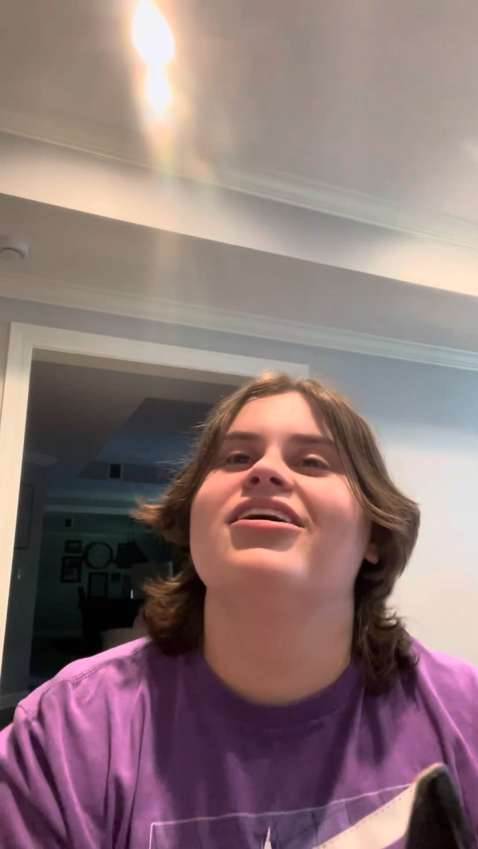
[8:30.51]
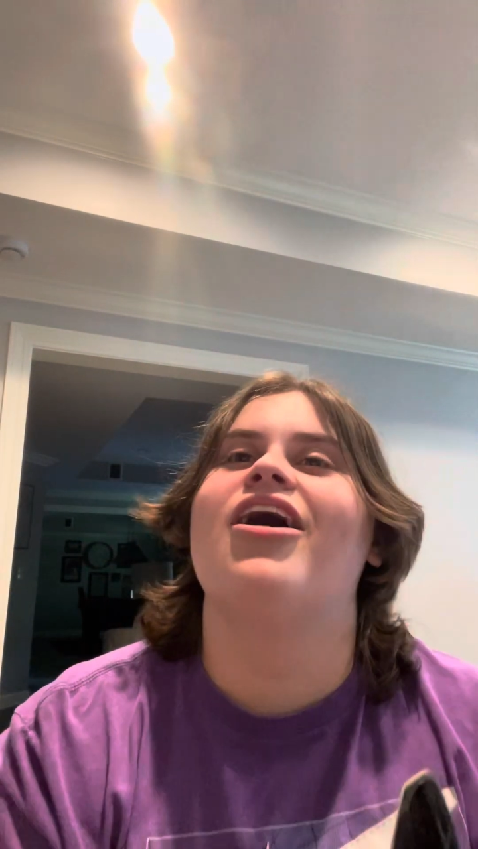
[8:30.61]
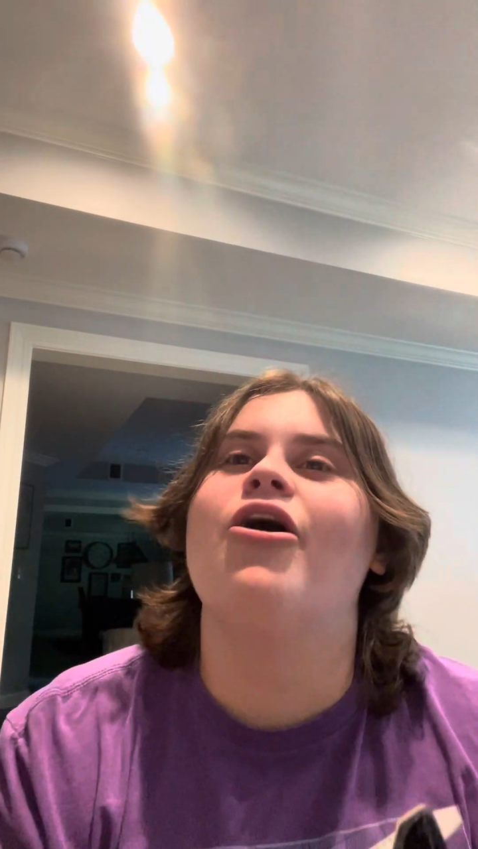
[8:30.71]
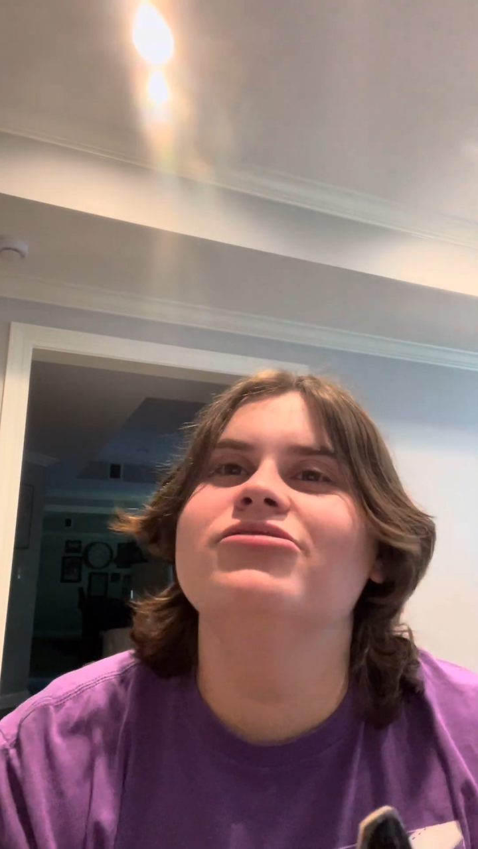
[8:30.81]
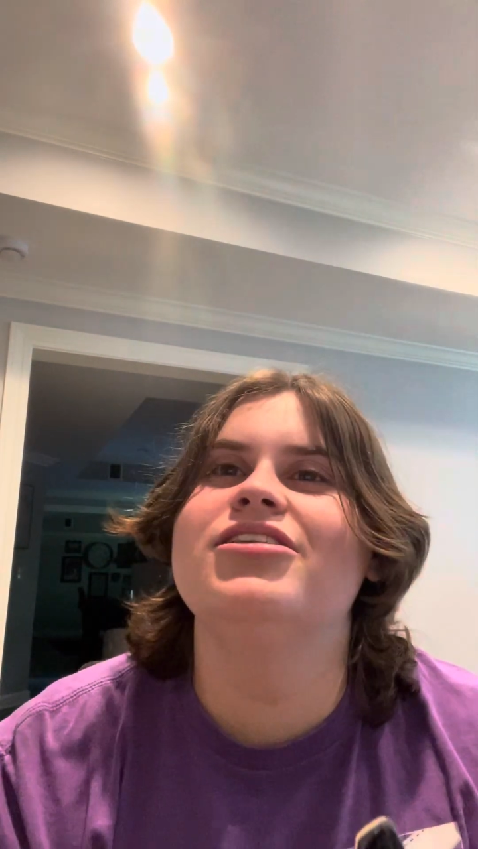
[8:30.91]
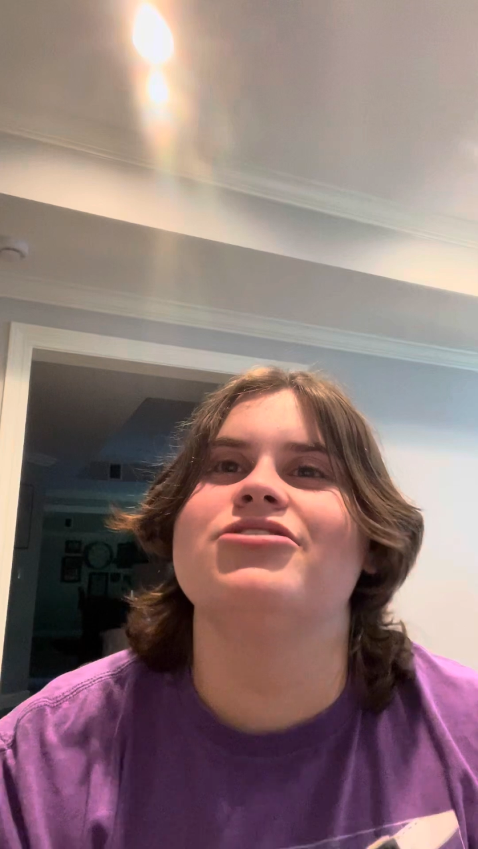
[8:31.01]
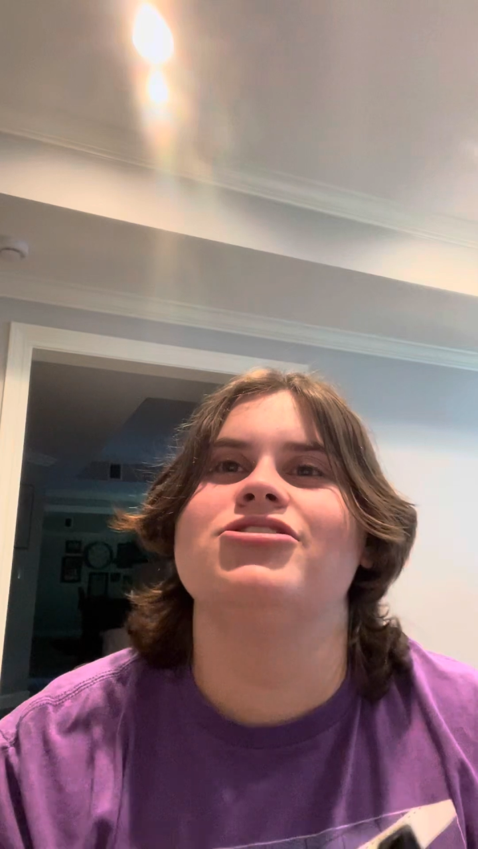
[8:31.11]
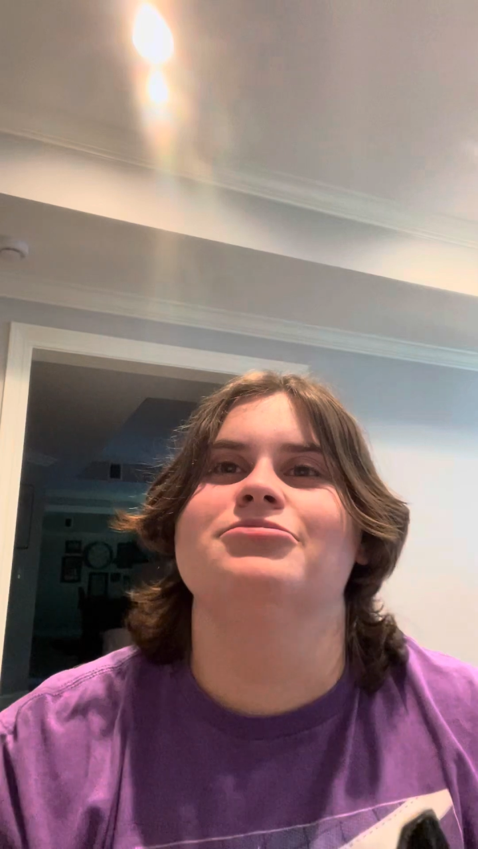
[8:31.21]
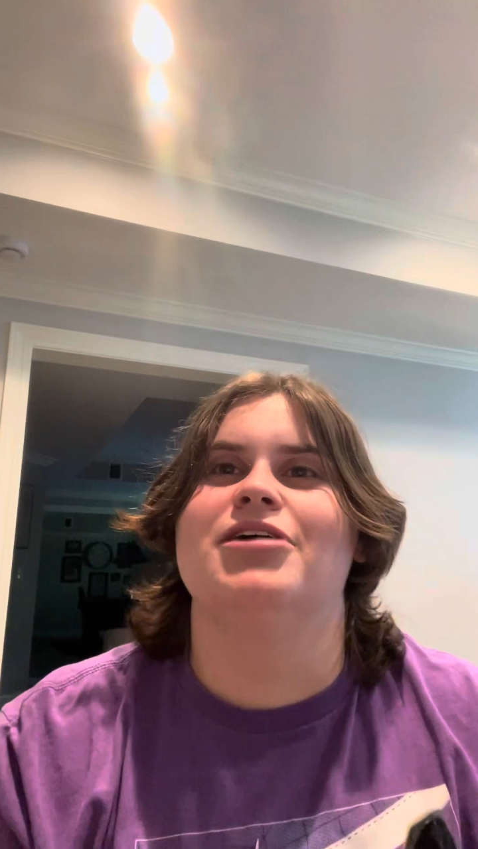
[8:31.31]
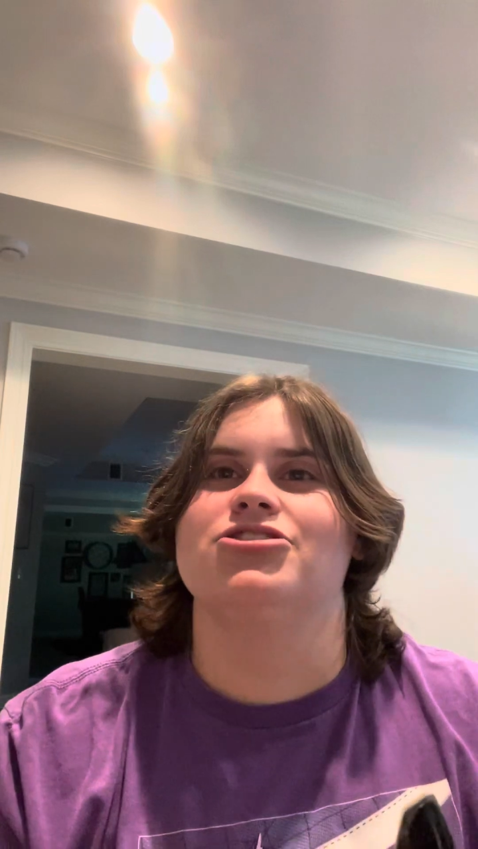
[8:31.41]
Only those
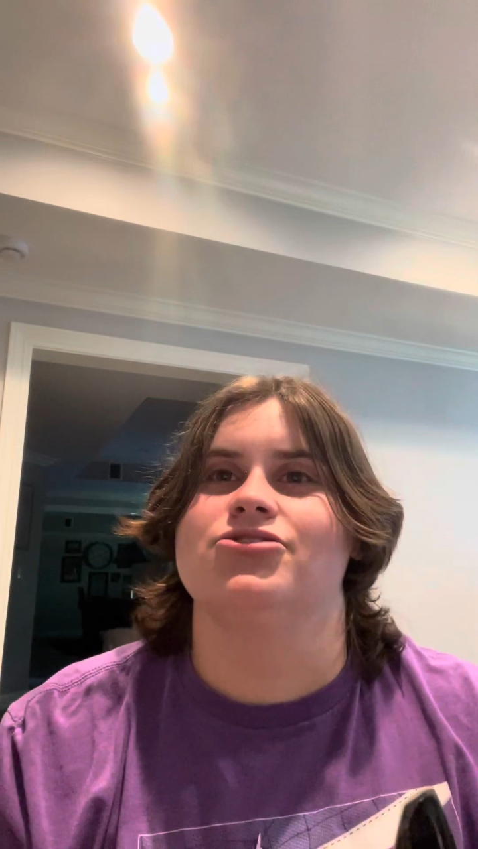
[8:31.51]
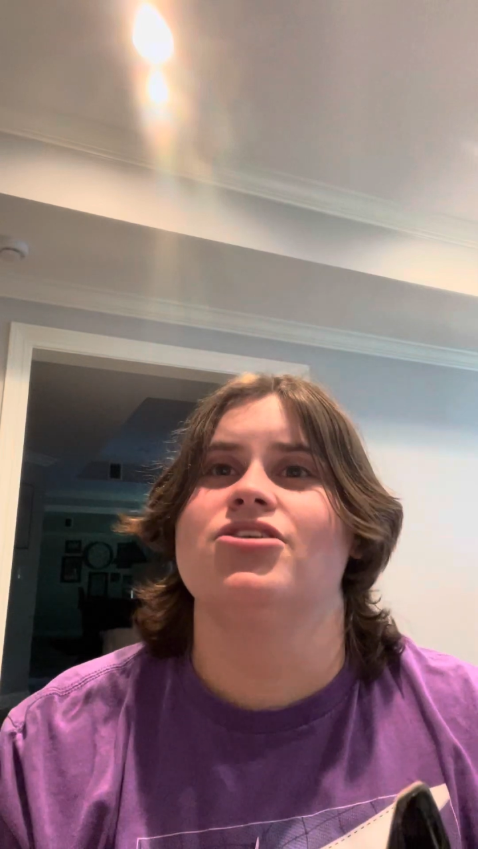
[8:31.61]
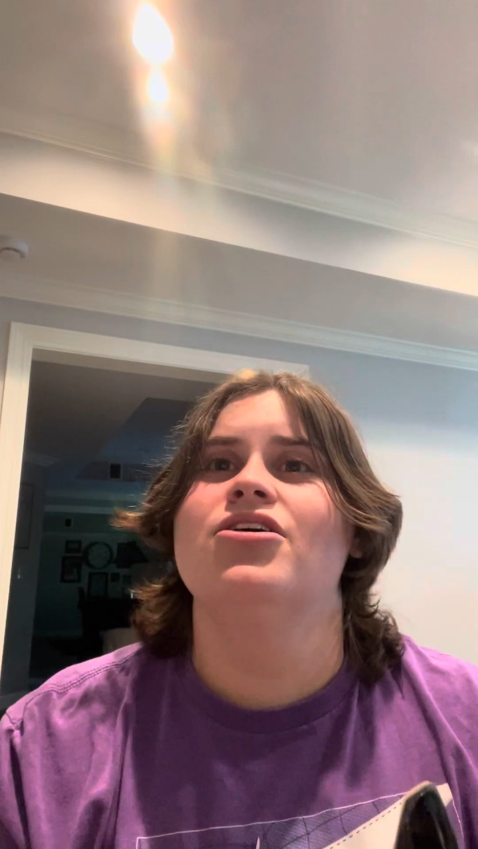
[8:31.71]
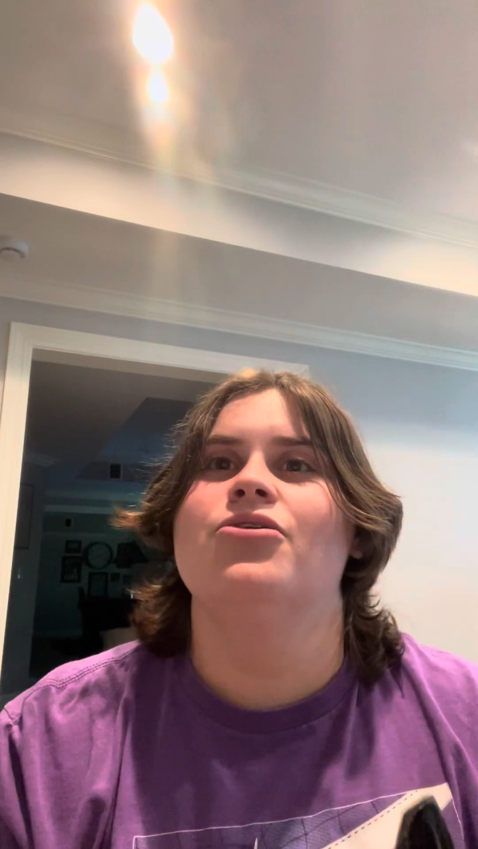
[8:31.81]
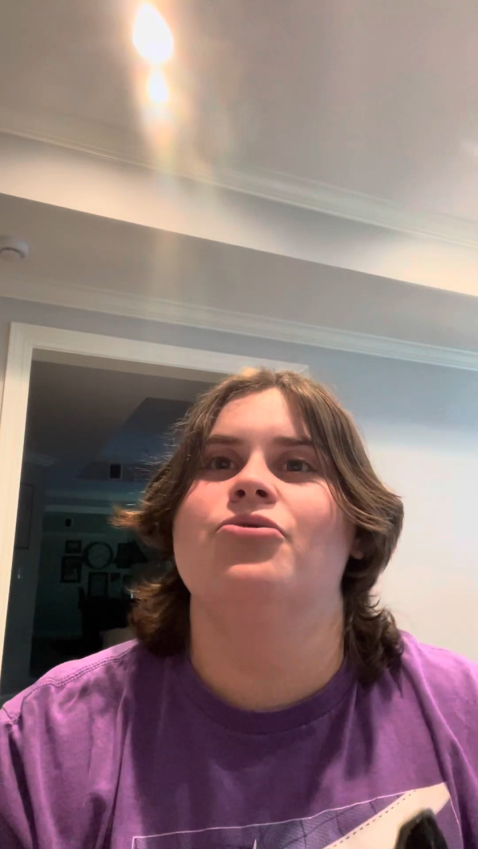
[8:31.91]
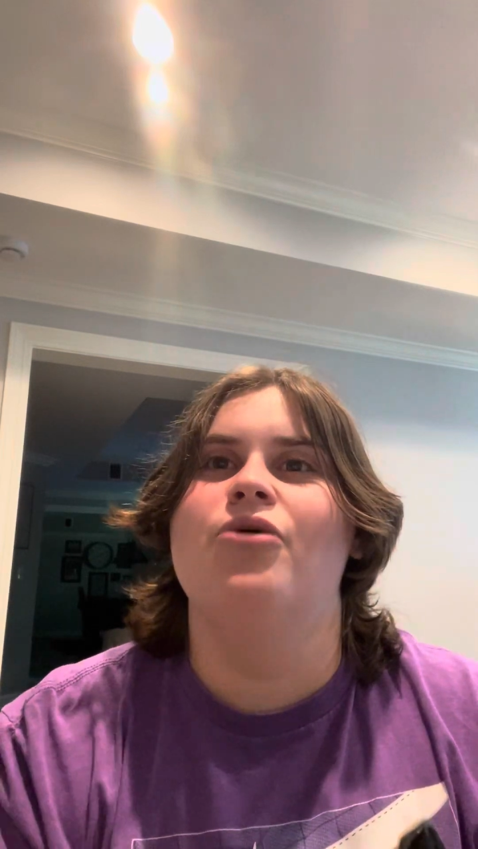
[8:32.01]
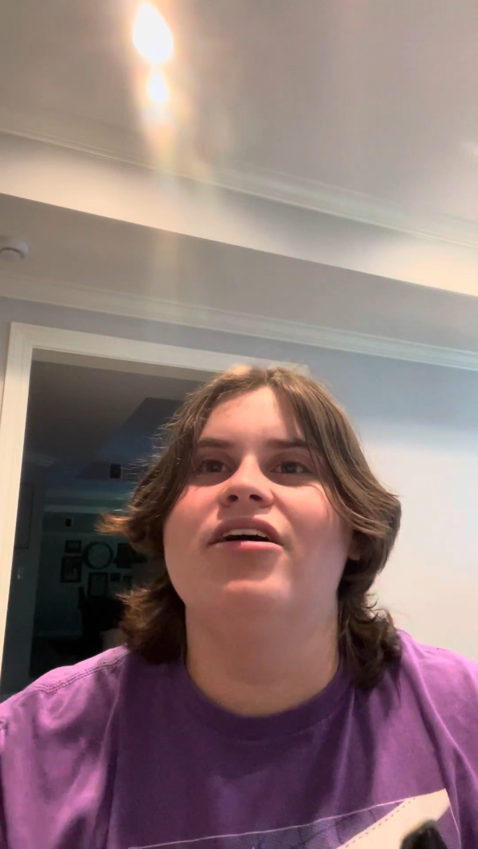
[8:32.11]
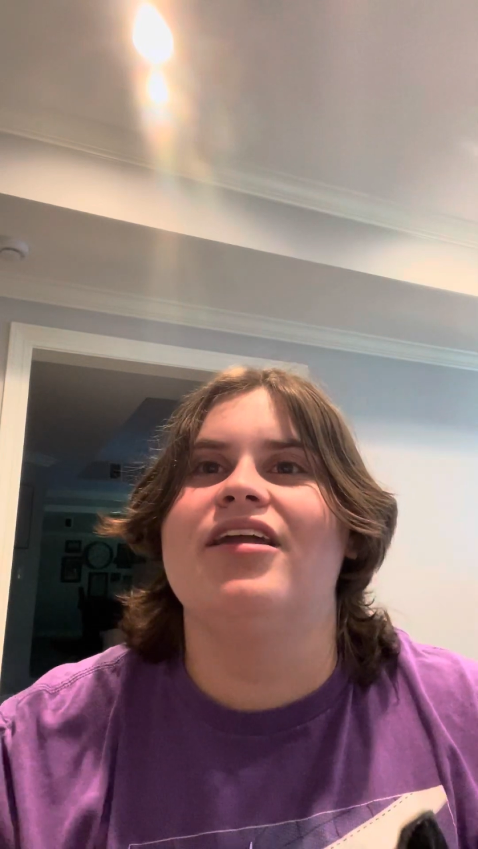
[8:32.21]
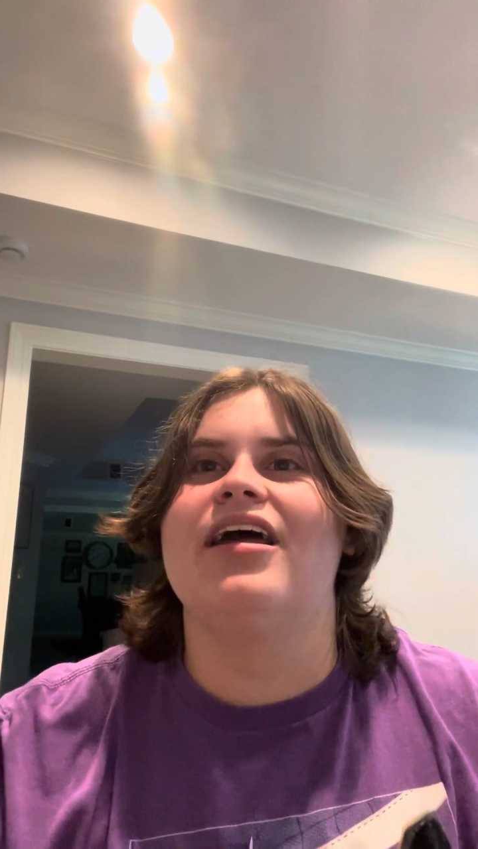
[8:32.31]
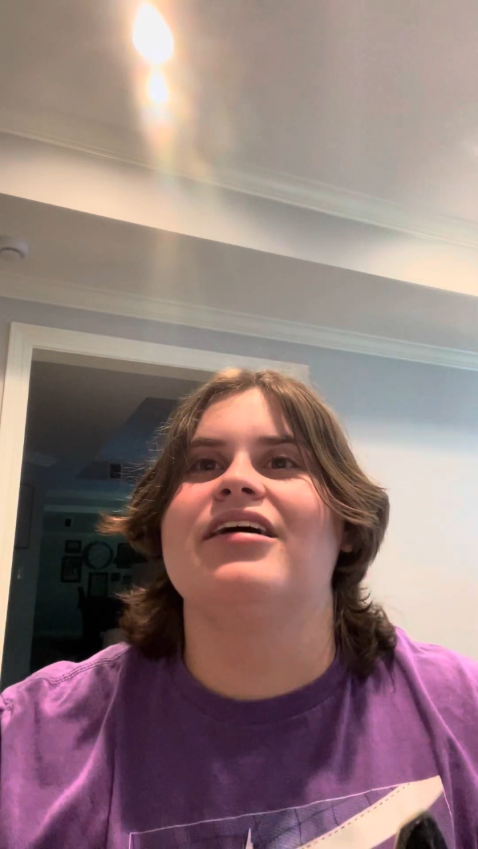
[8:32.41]
2 measures.
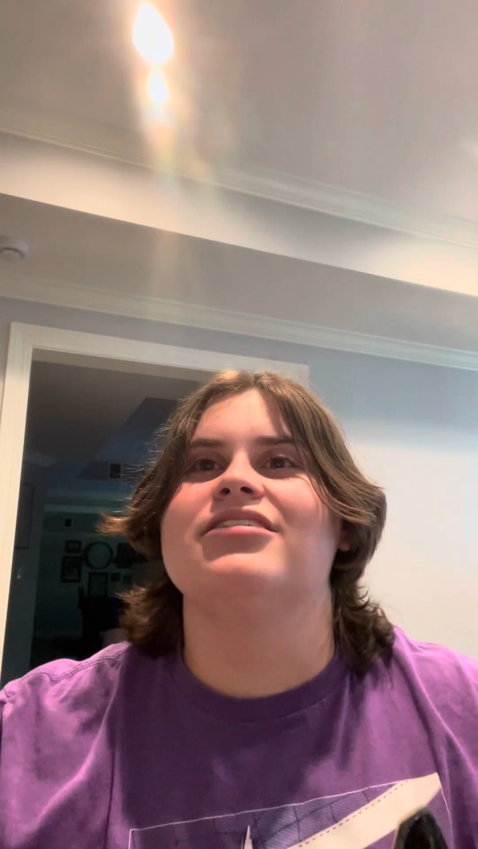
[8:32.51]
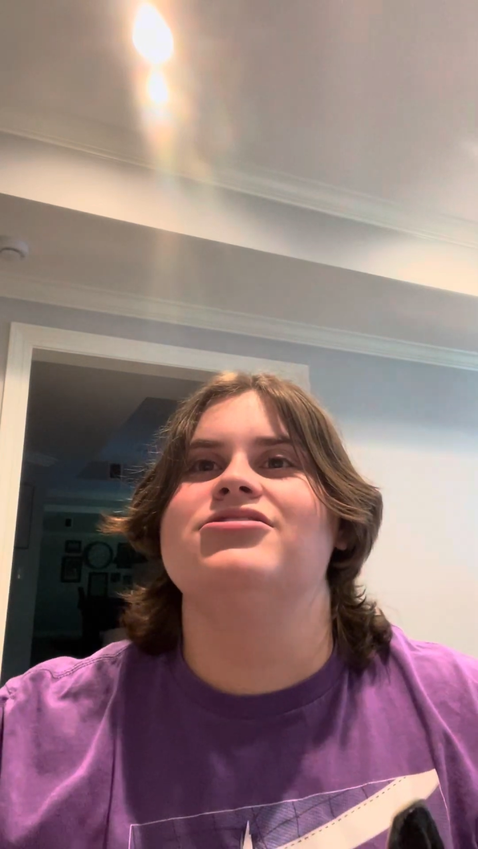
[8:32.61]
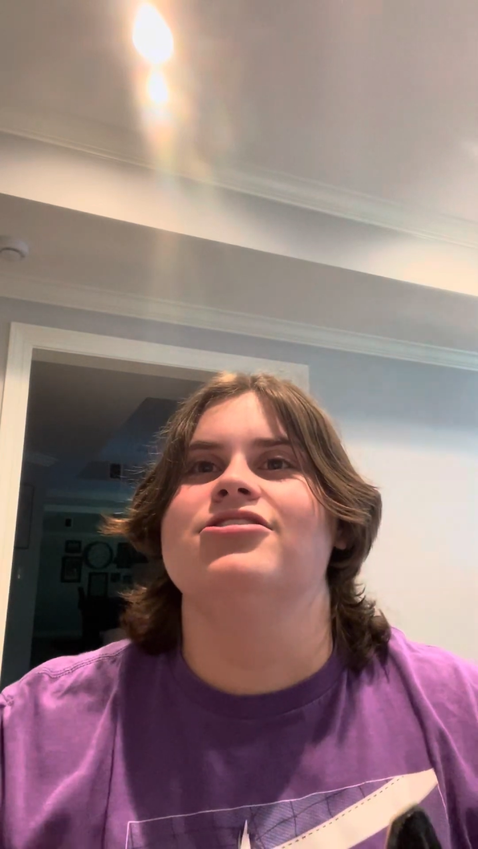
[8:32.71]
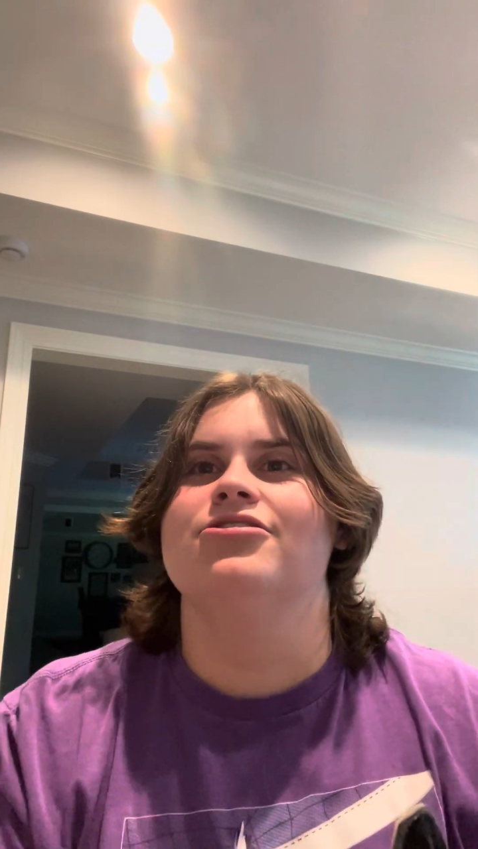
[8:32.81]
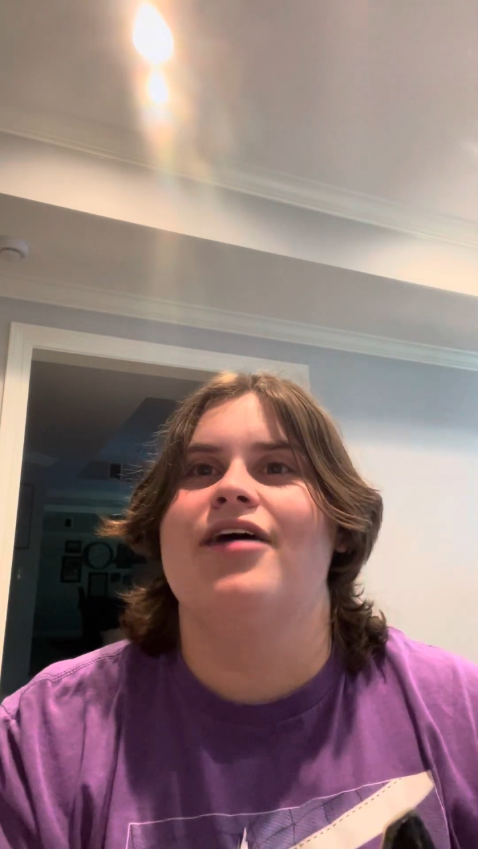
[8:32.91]
1 and 2